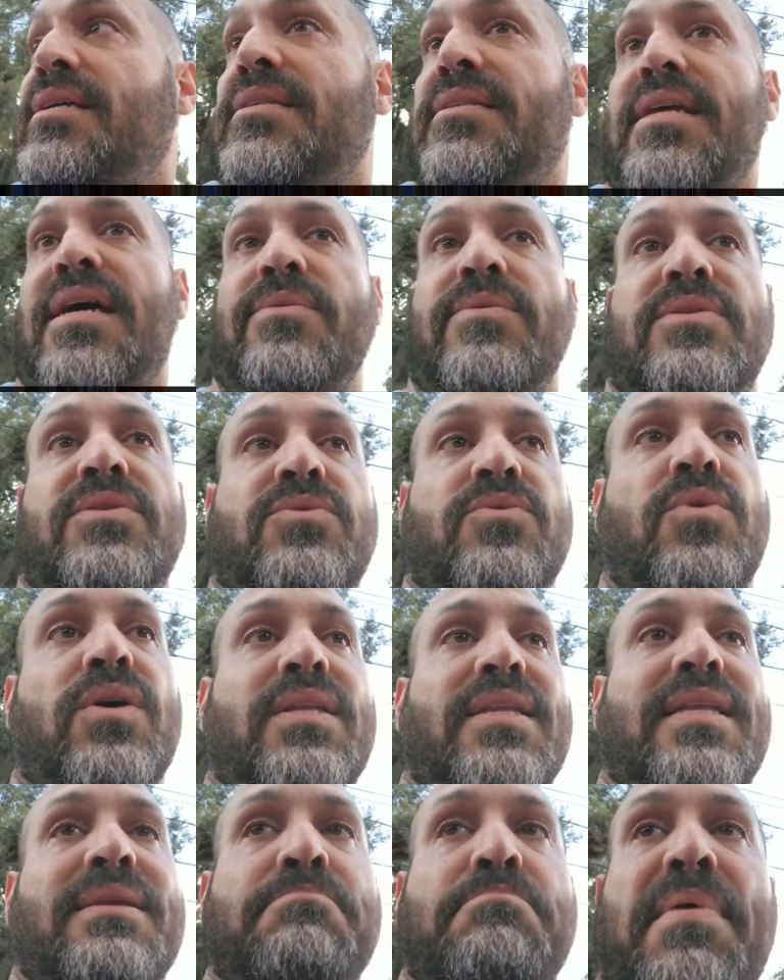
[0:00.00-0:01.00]
that was
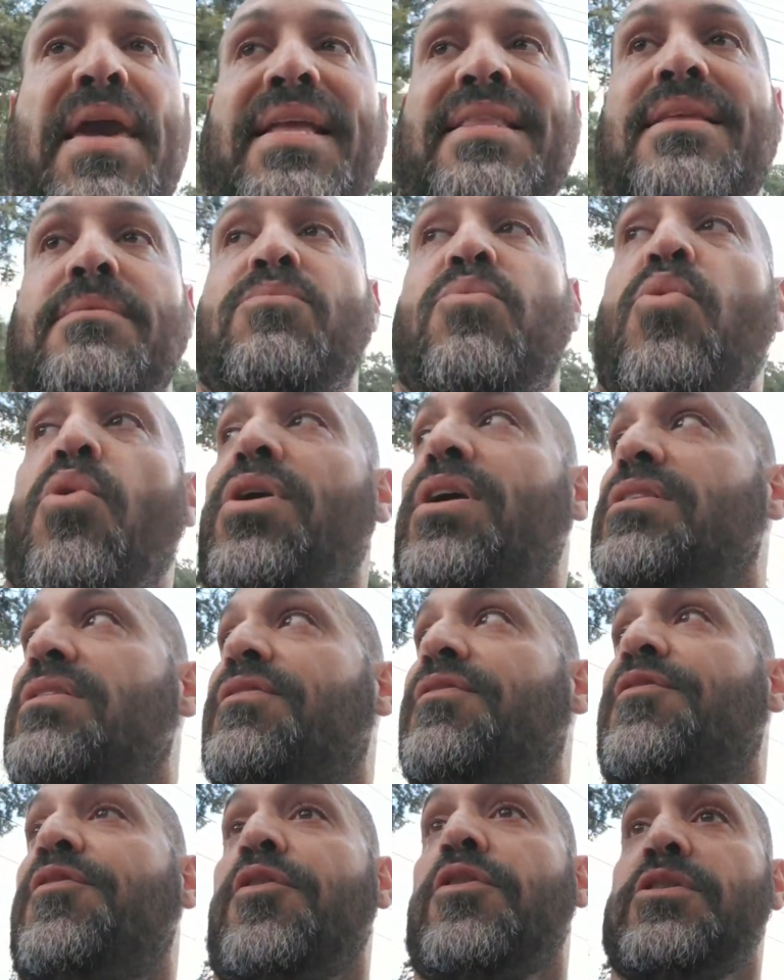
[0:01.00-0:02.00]
what made them work in the
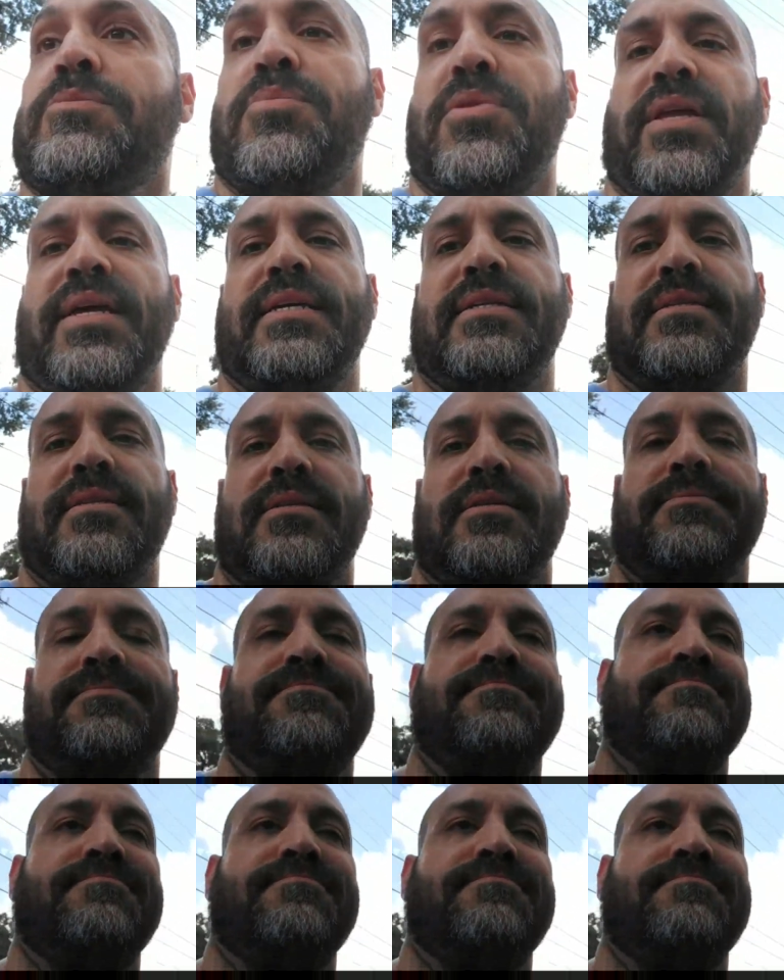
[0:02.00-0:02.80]
first place.